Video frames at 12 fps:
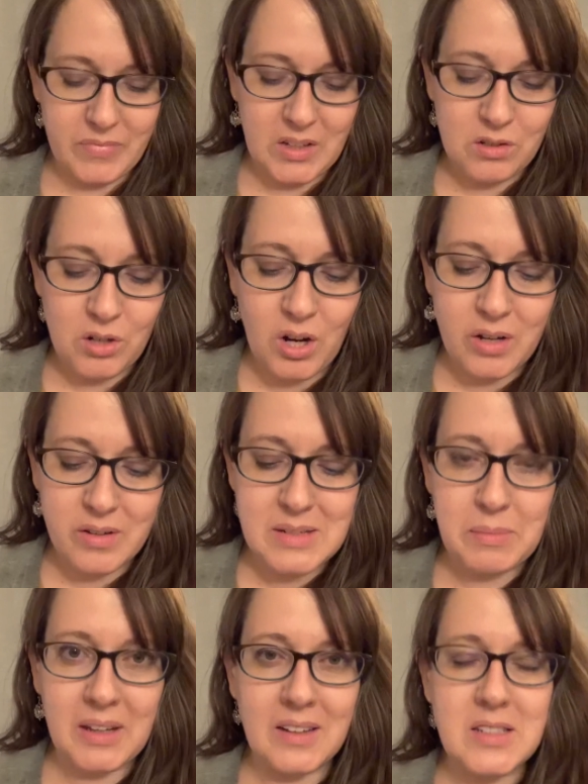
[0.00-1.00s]
caused
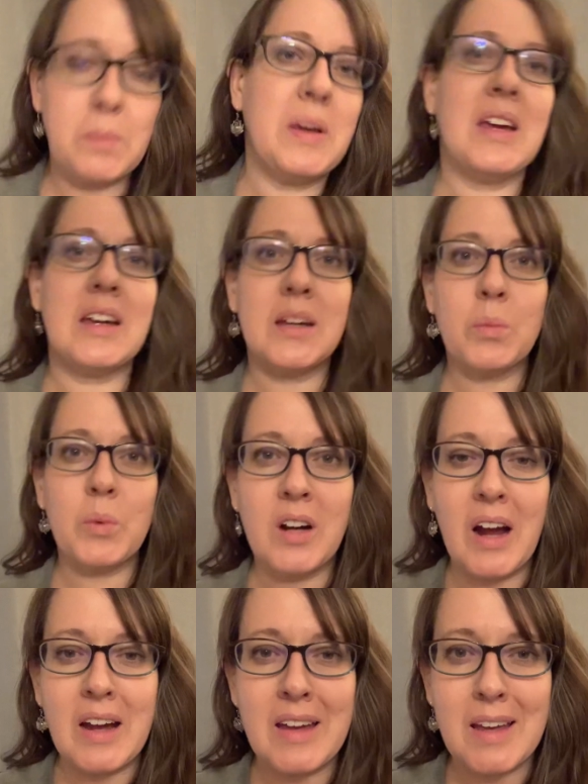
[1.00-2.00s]
me to be where
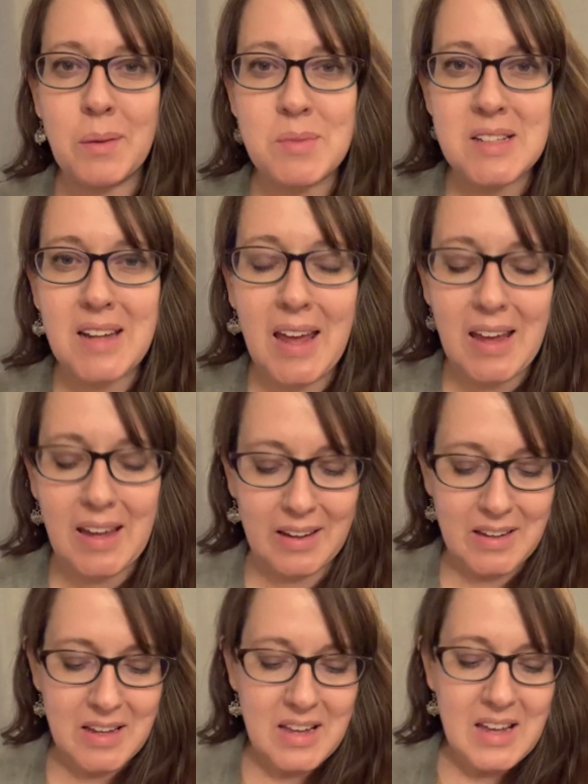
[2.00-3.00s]
I am today.
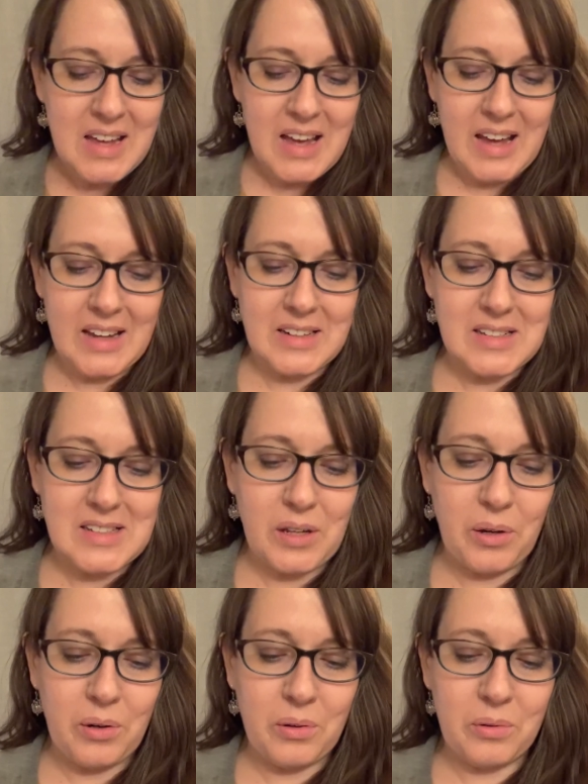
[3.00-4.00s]
And
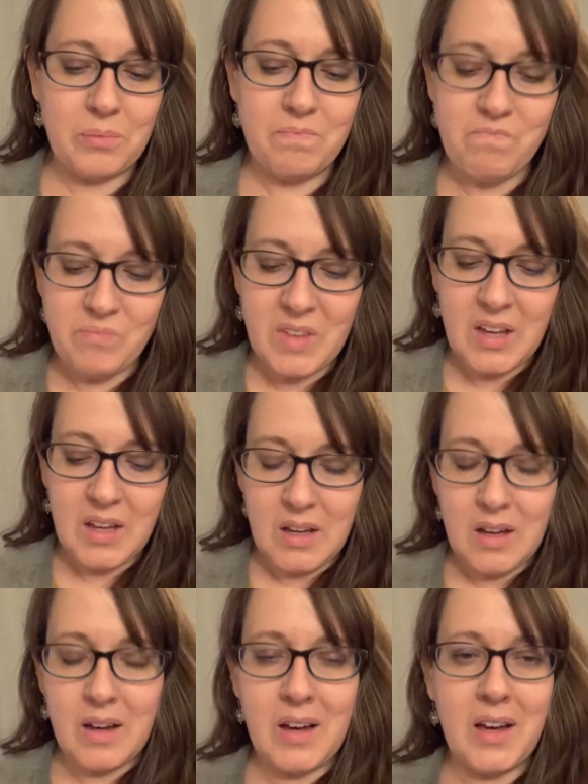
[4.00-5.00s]
so,
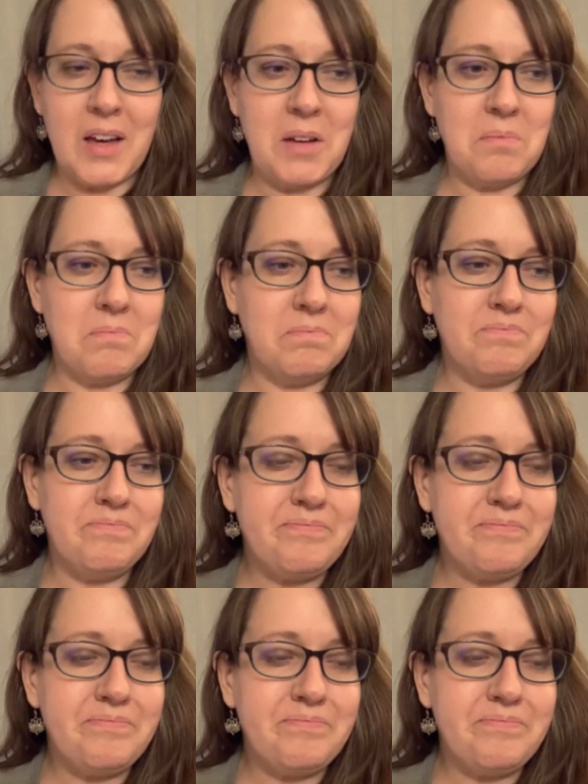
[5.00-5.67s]
one